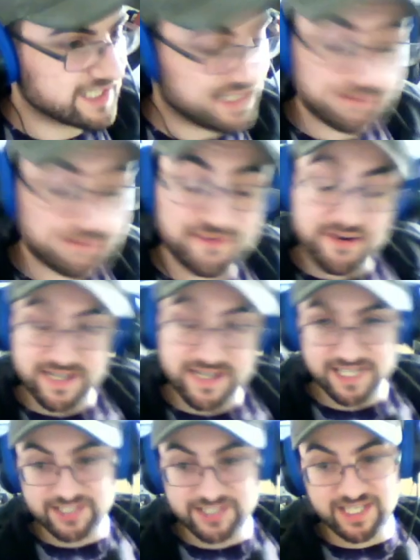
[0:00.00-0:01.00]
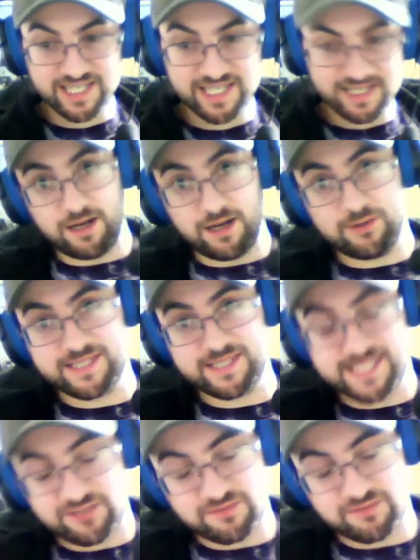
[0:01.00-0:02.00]
That was very touching. I went
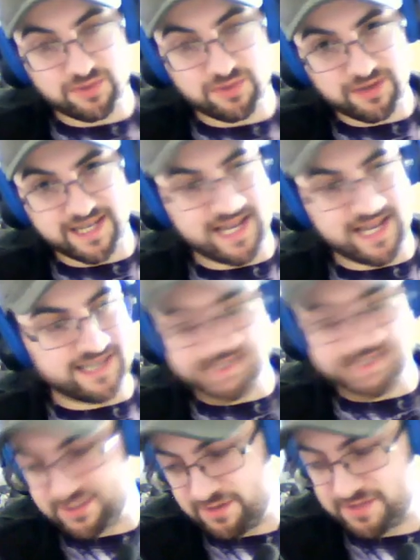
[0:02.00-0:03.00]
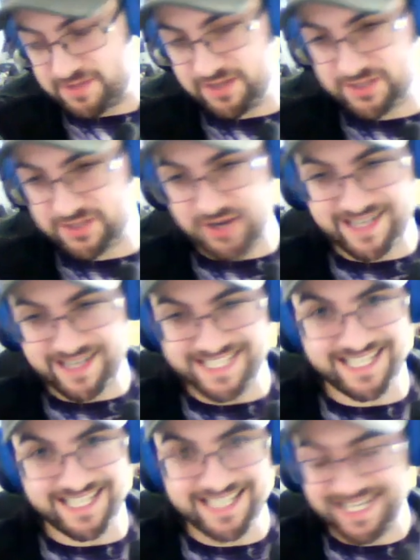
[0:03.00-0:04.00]
self-employed again, so I'm
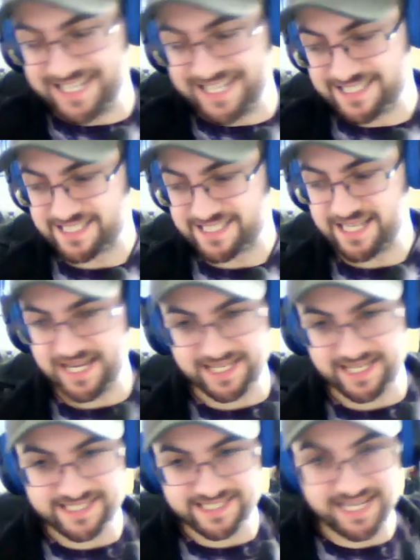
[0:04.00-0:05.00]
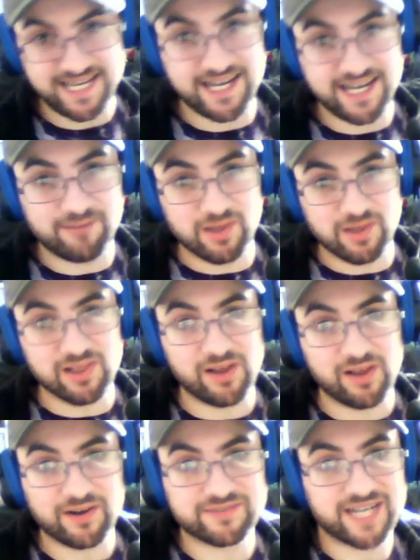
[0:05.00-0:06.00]
contracting, and it's taking up a
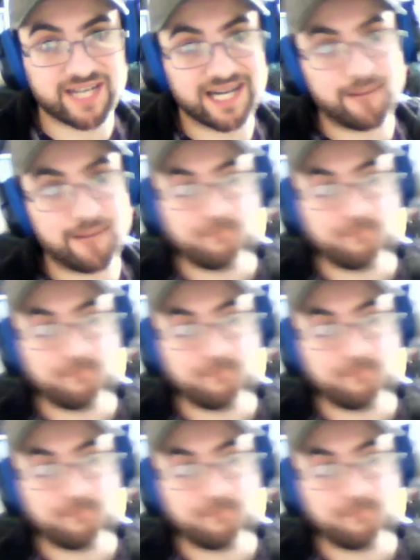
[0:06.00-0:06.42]
lot of time,